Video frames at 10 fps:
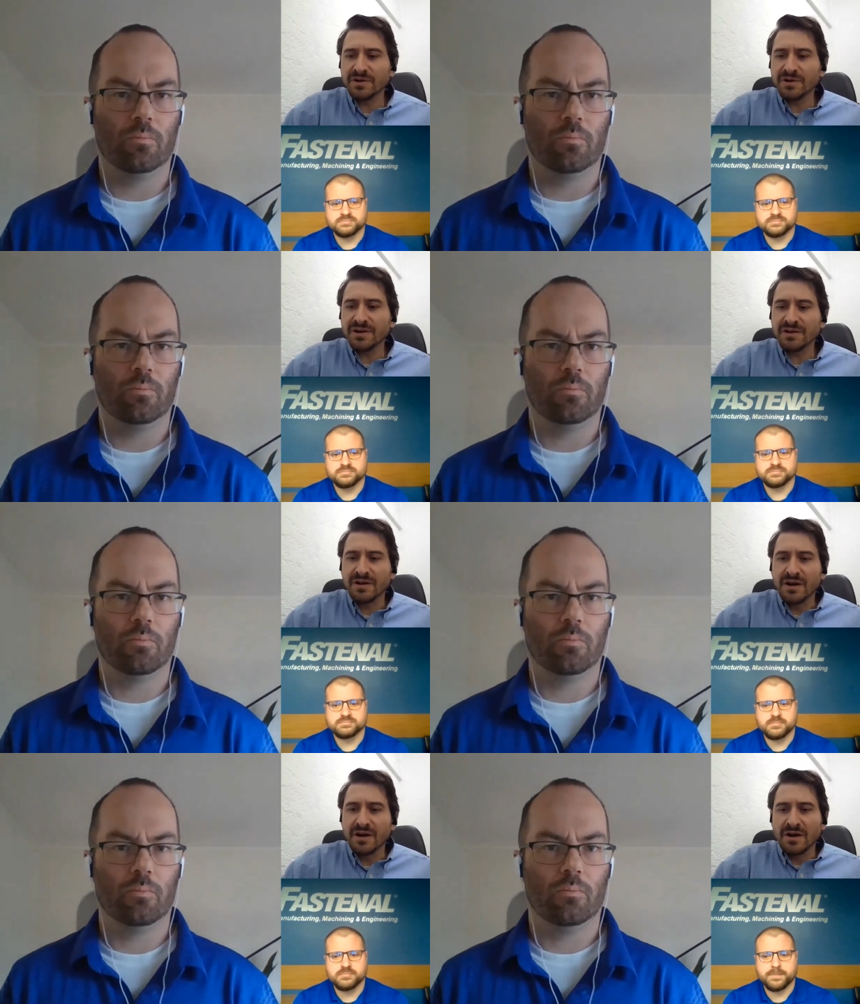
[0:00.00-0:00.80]
Speaker 1: We,
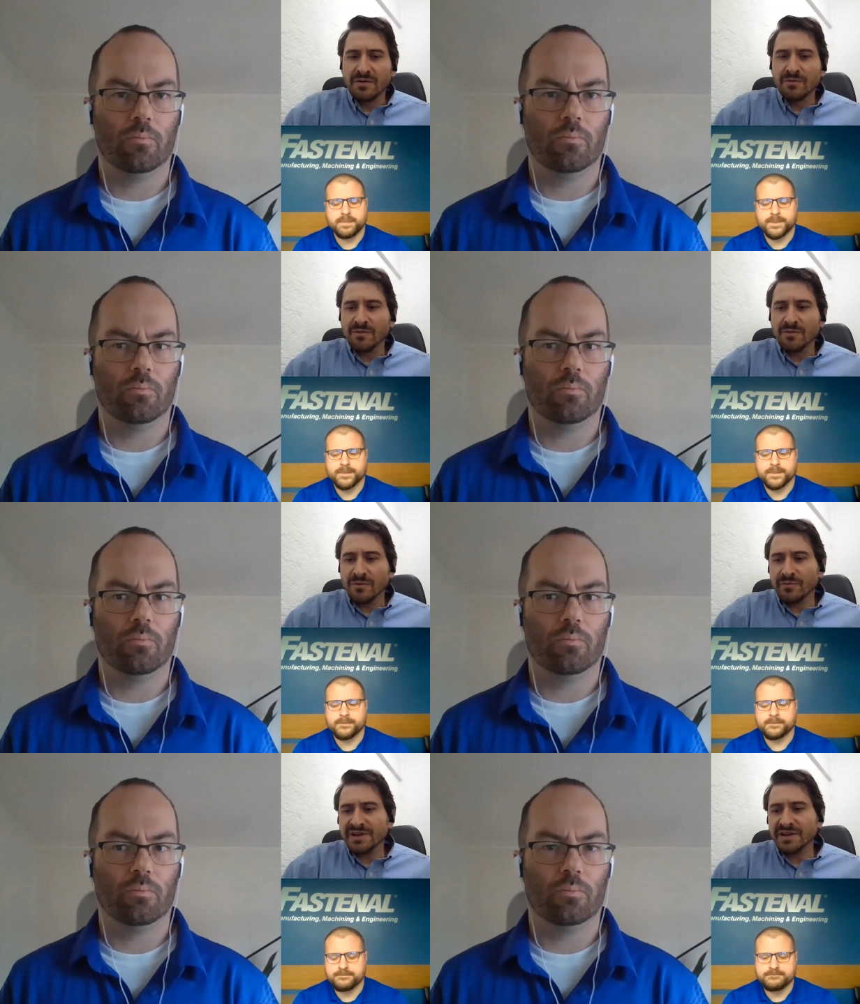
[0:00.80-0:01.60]

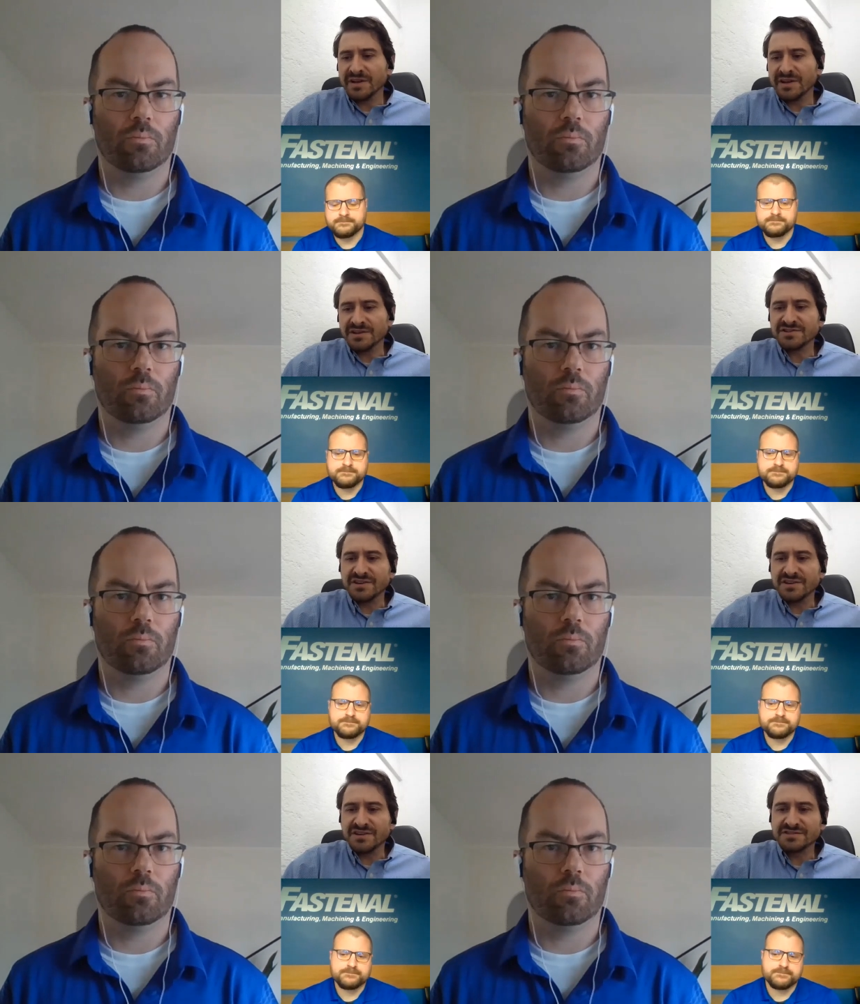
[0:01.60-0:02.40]
we
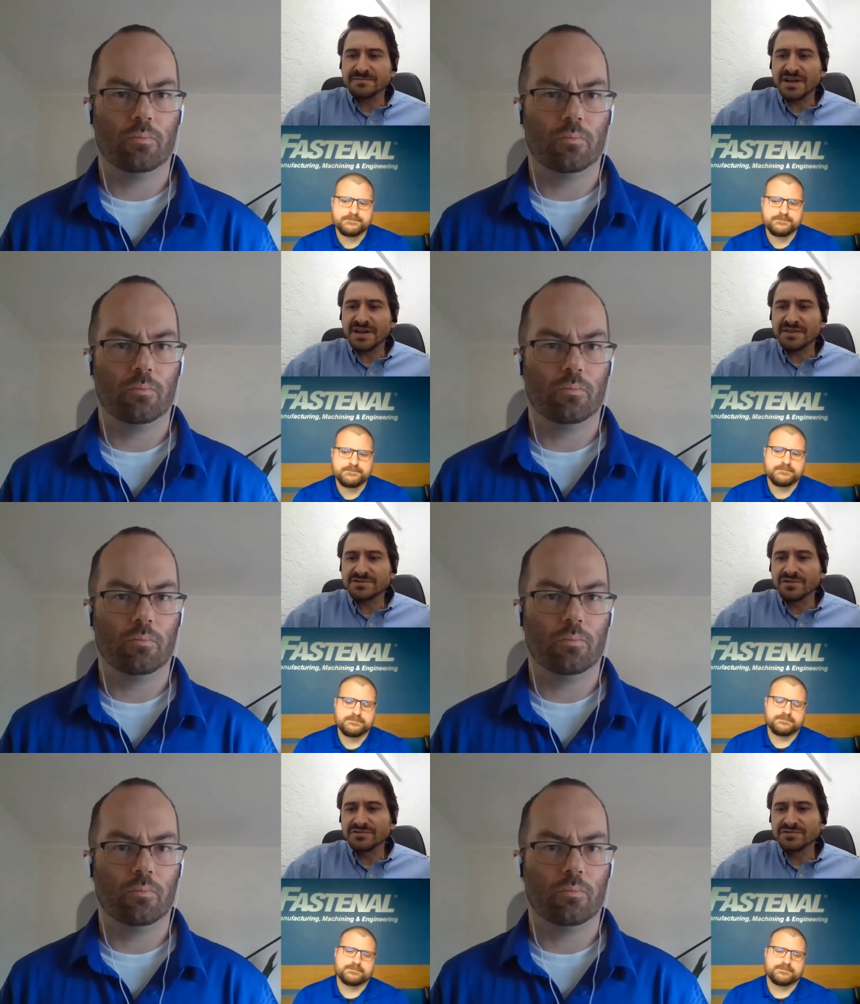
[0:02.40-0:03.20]
engineers
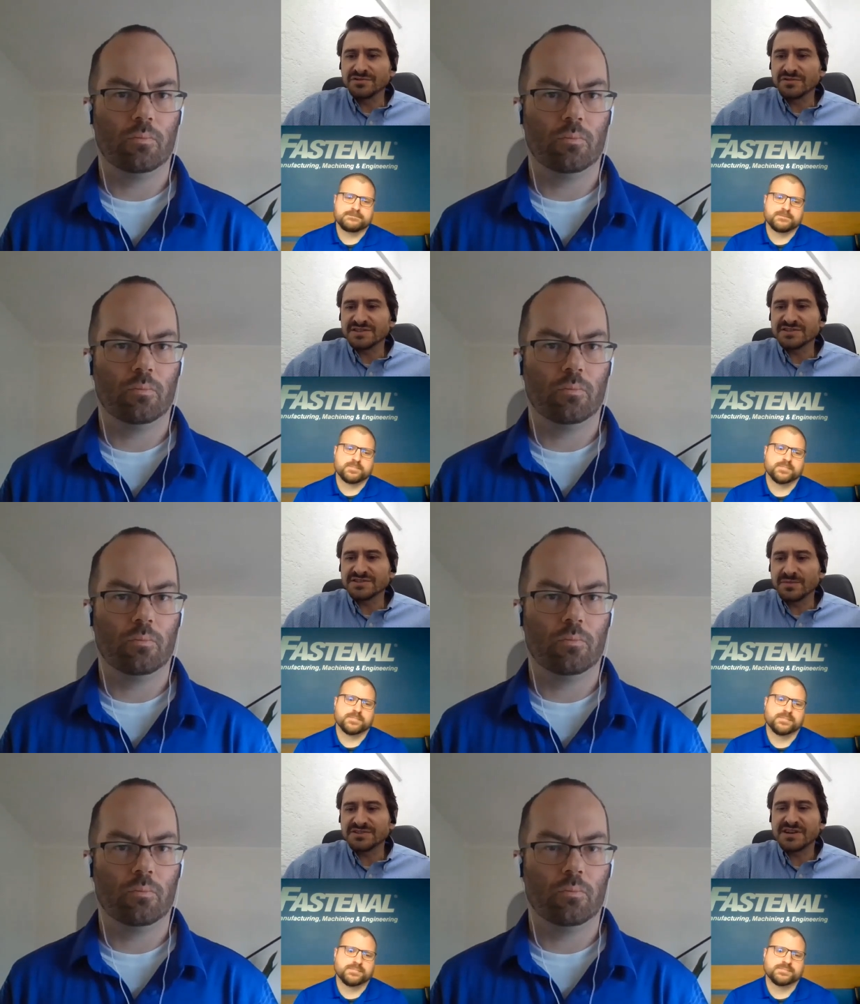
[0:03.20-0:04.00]
sometimes go to
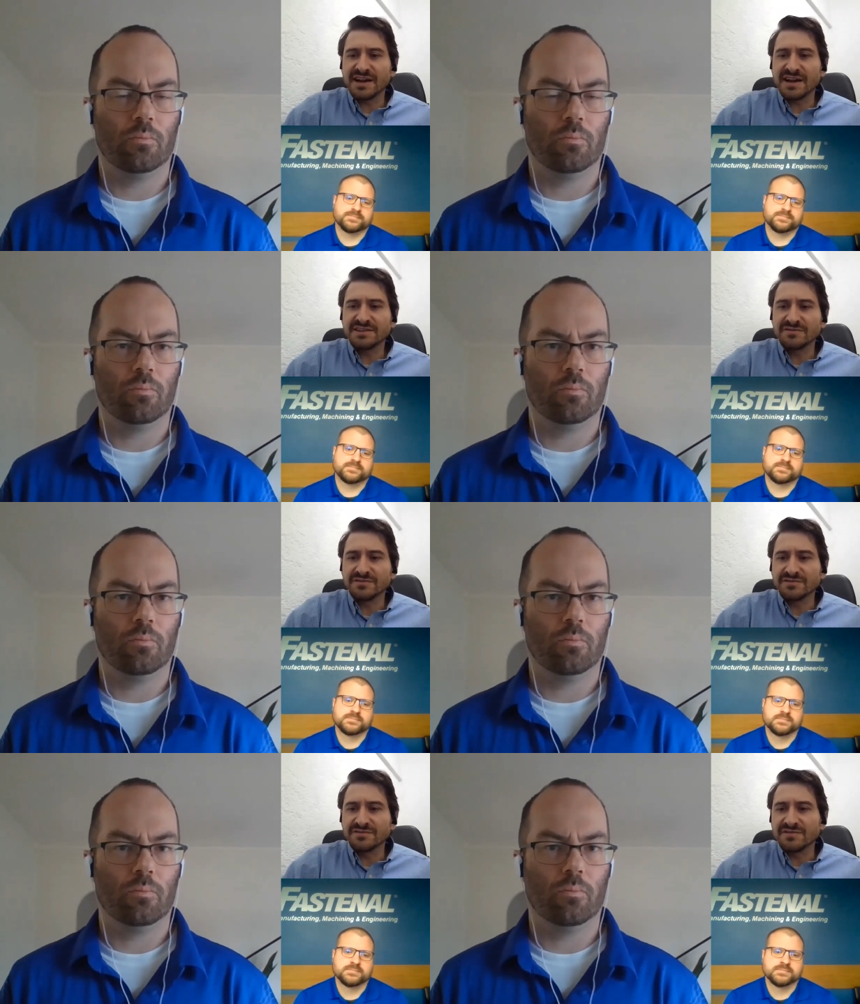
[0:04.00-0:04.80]
customer site
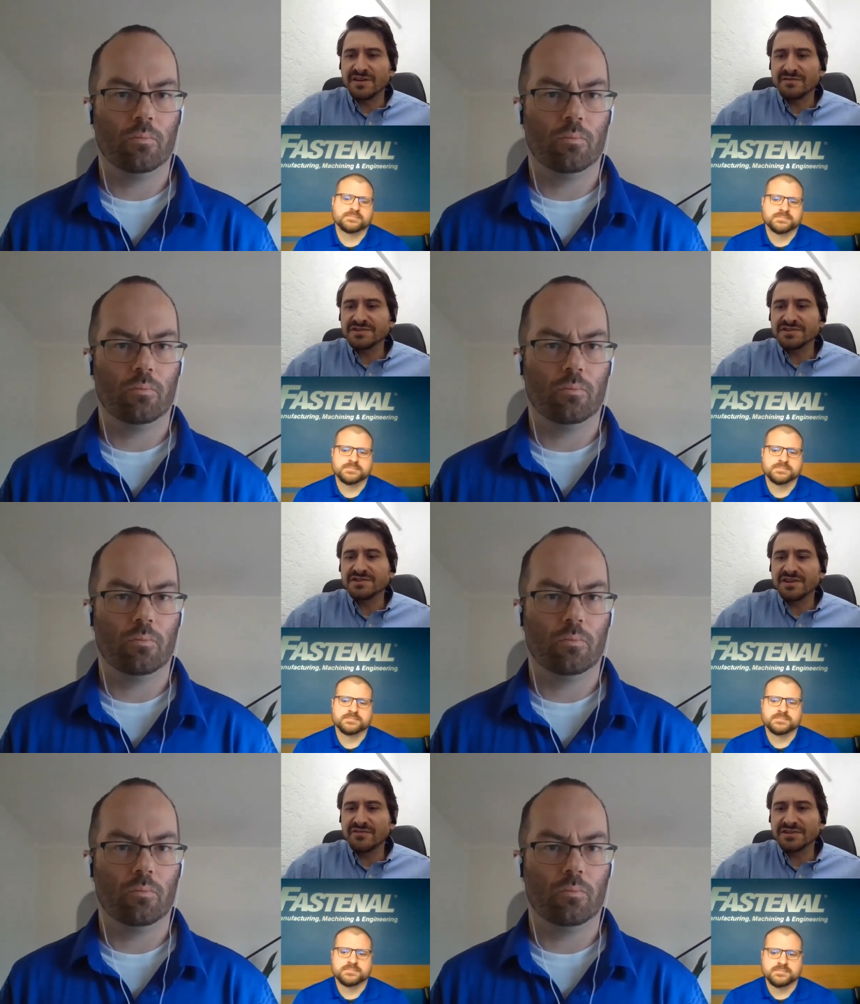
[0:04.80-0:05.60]
to, to give
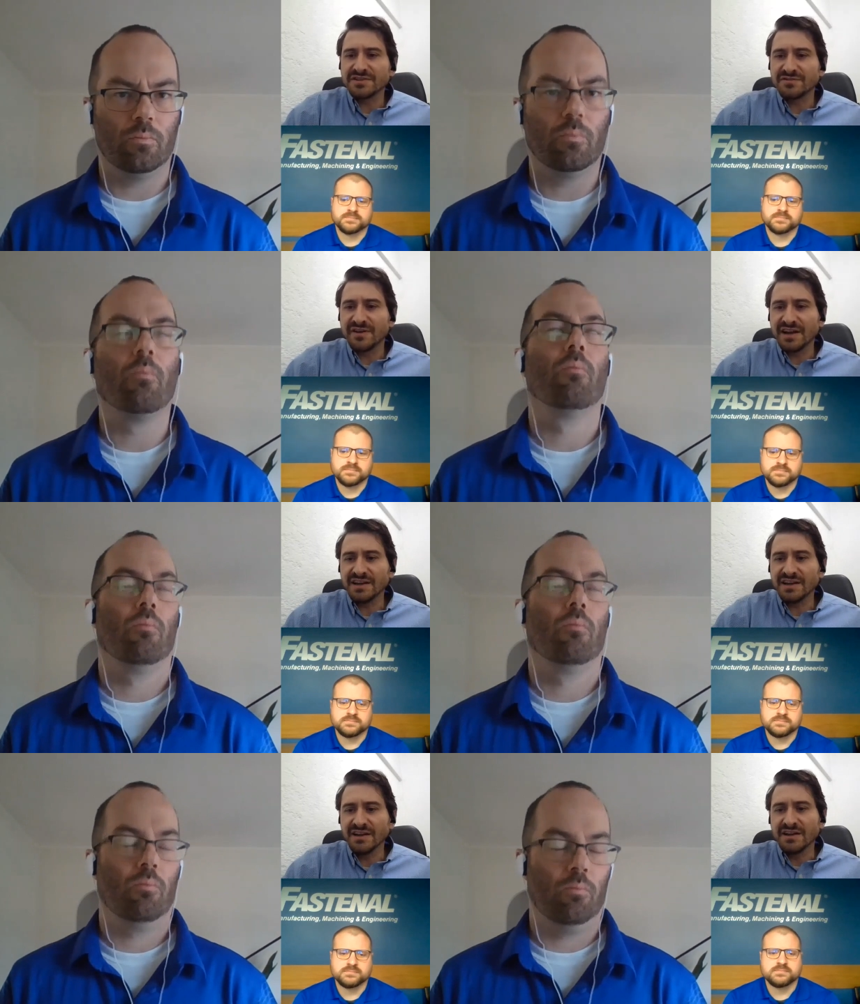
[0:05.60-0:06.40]
engineering
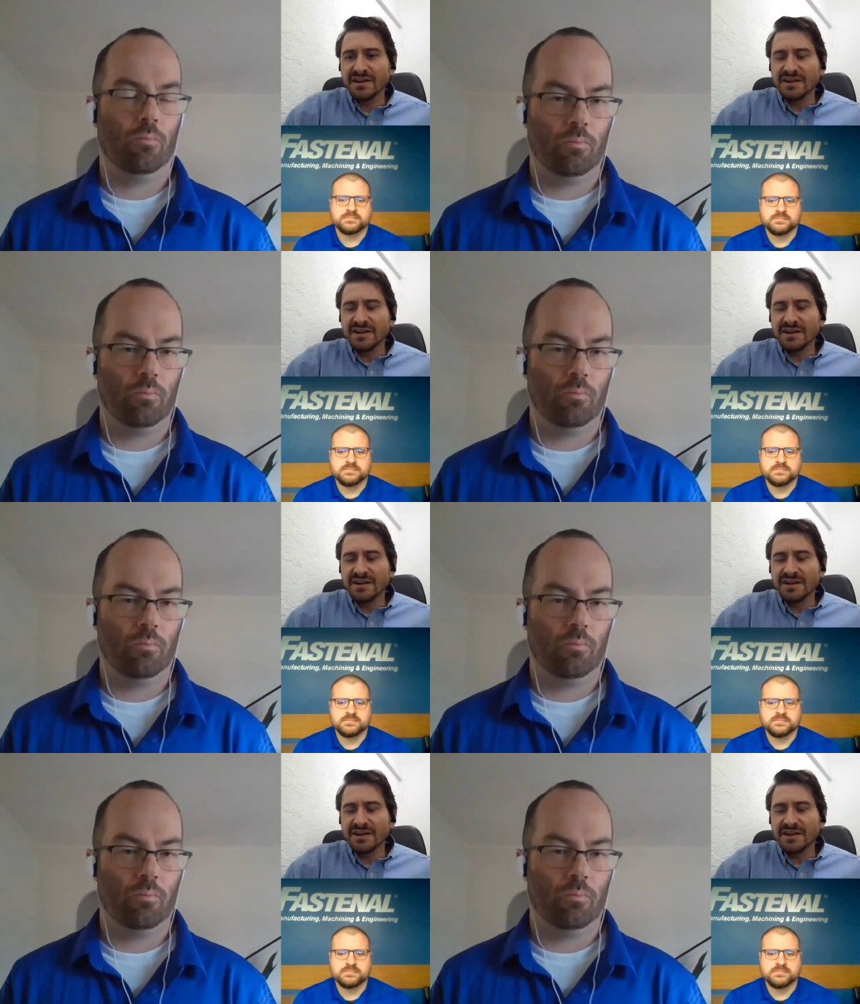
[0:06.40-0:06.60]
training